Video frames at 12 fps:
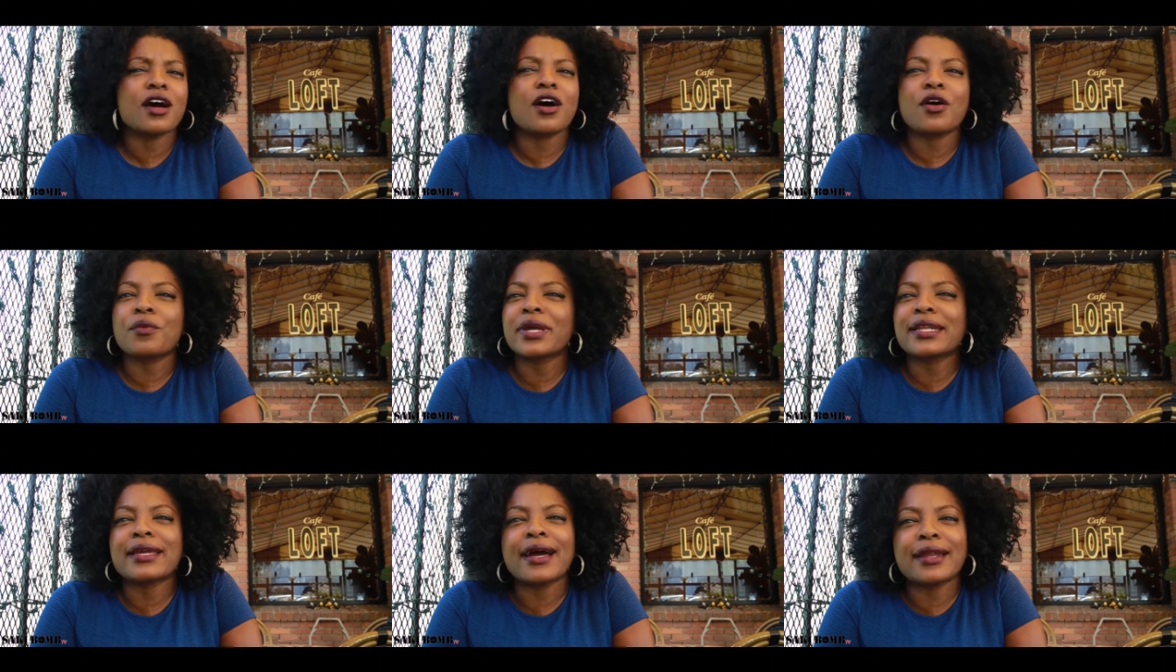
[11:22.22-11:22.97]

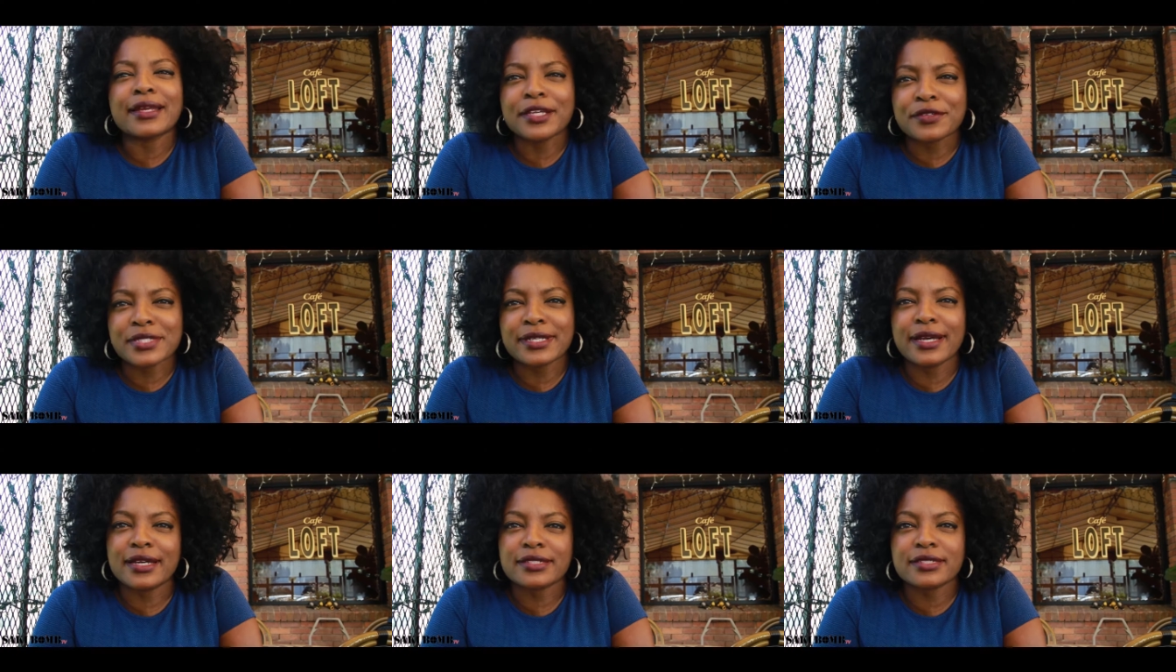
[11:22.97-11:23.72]
Already got a guilty
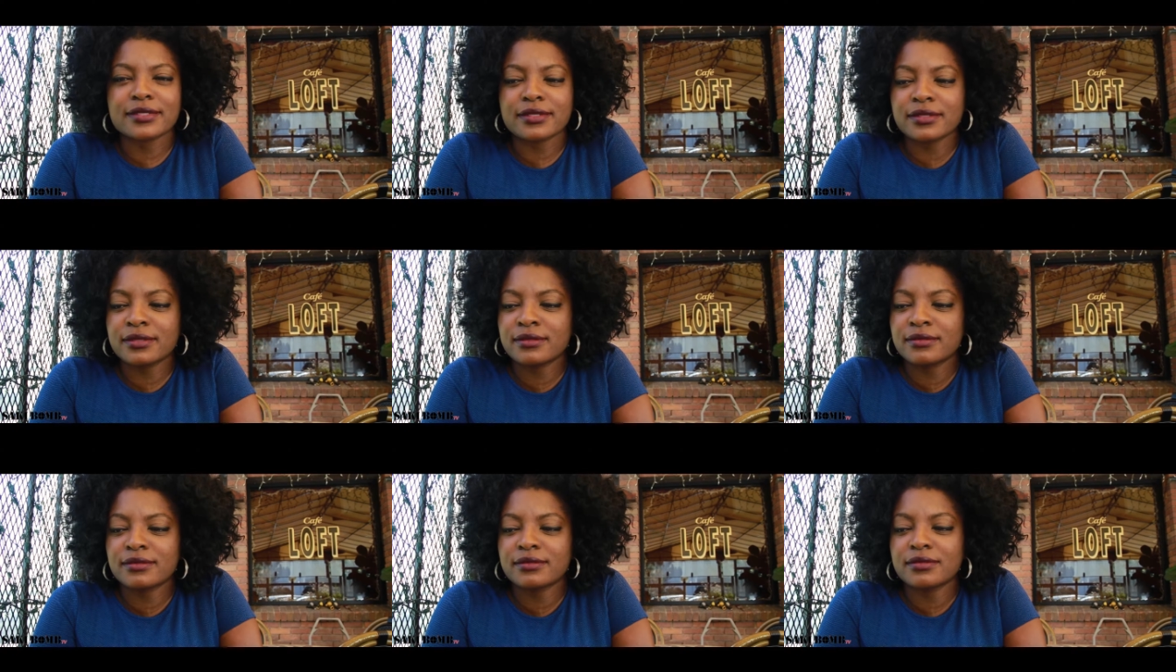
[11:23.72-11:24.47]
conscience.
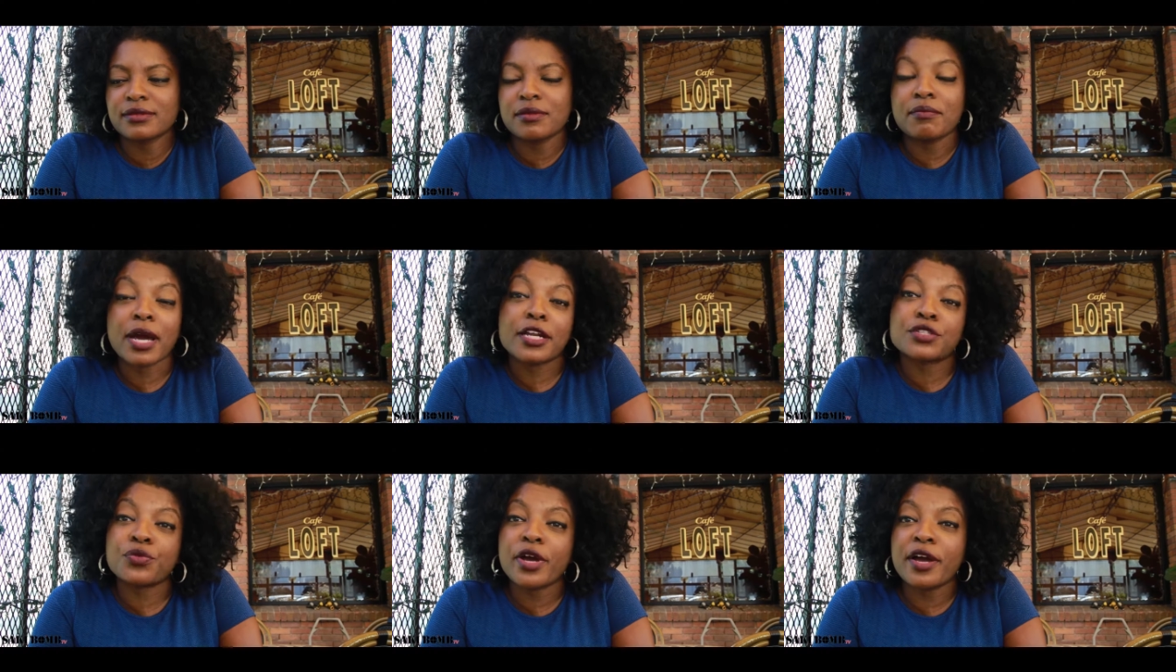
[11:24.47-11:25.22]
Might
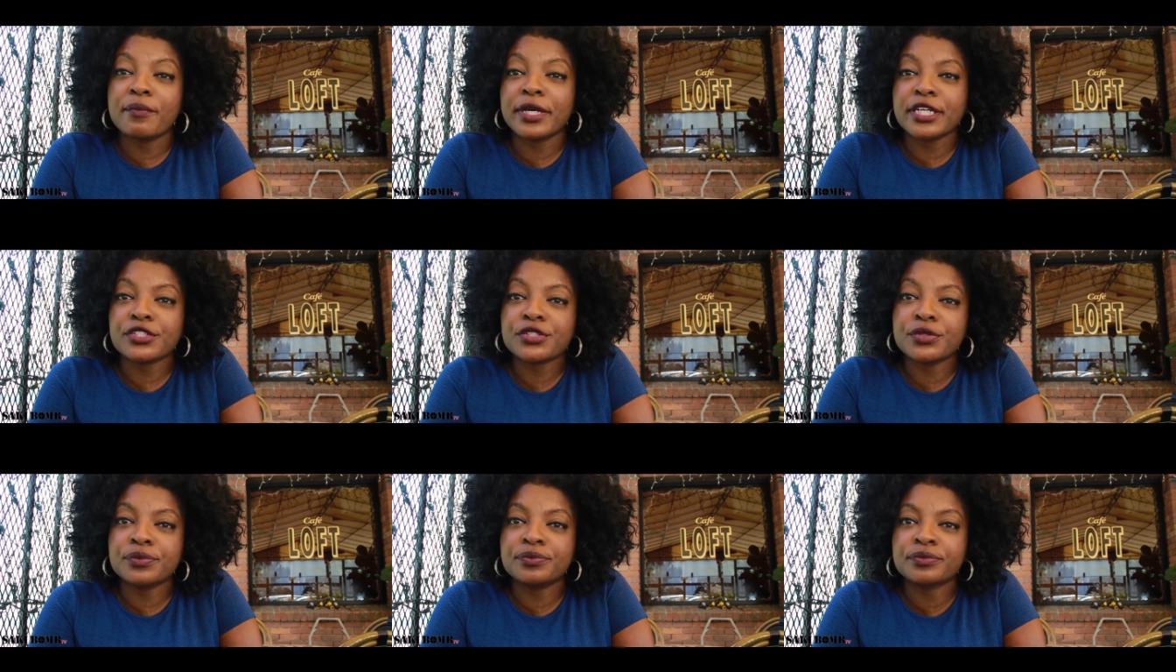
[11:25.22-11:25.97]
as well have money,
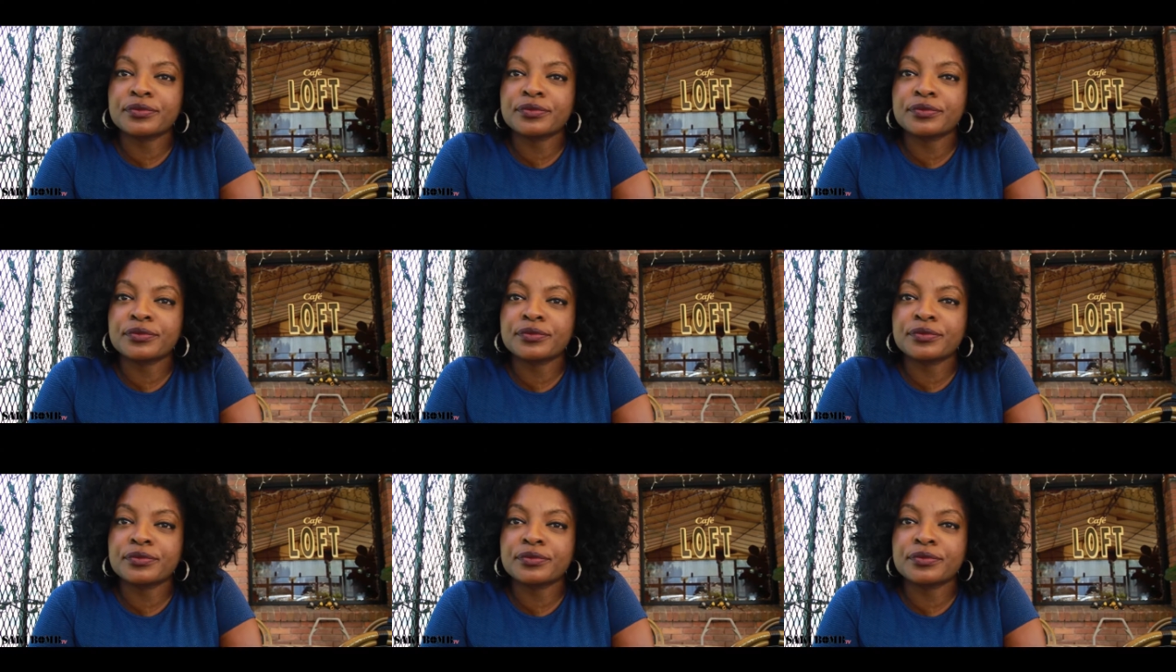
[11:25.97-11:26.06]
too.